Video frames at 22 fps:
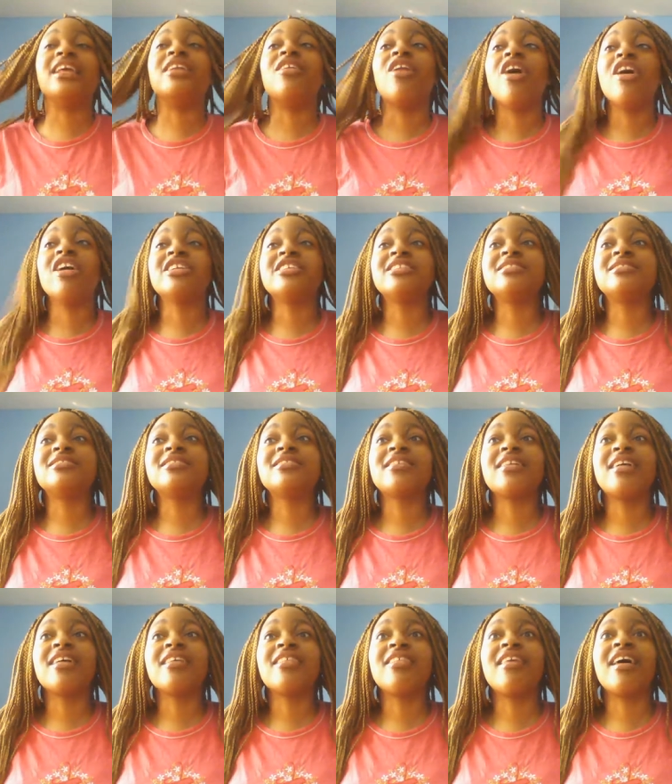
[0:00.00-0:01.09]
and it
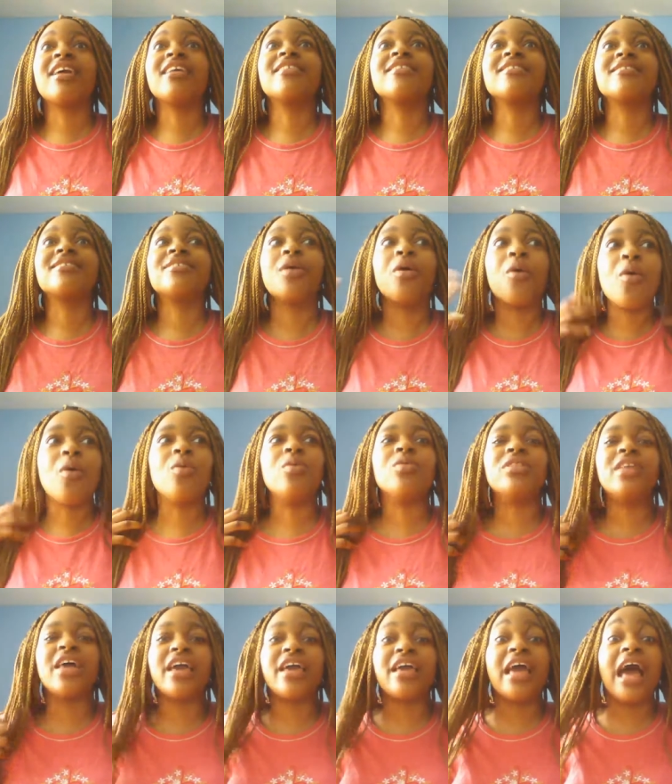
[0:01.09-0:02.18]
lasts like the
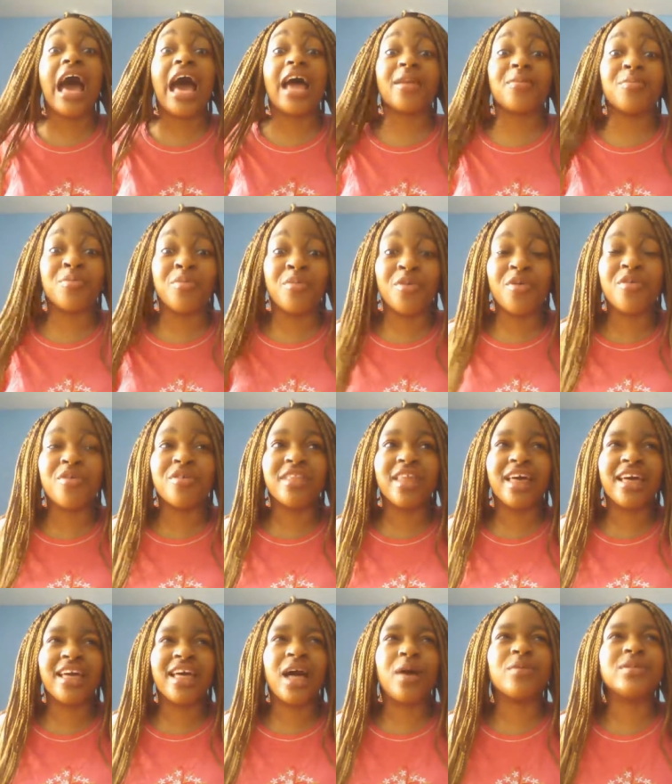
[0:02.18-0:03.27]
whole day and
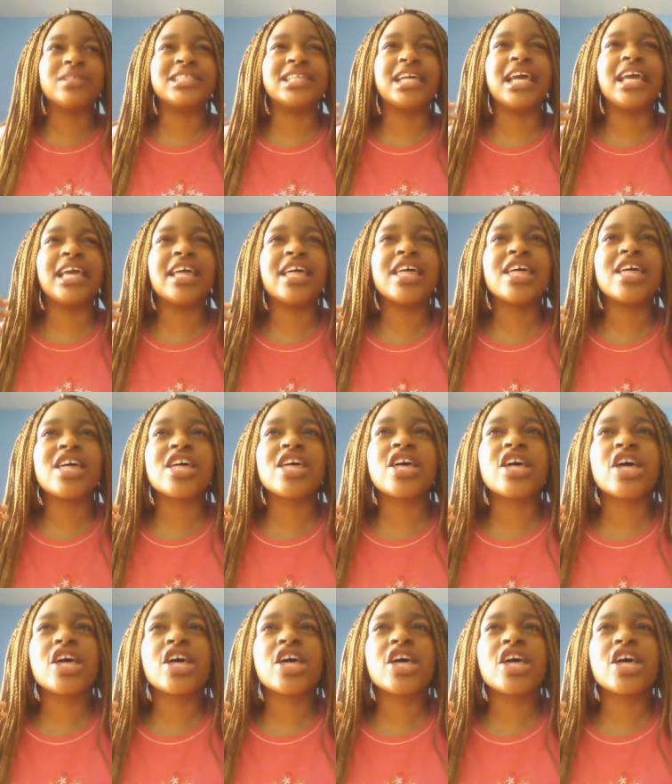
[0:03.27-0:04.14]
more. Like I would say,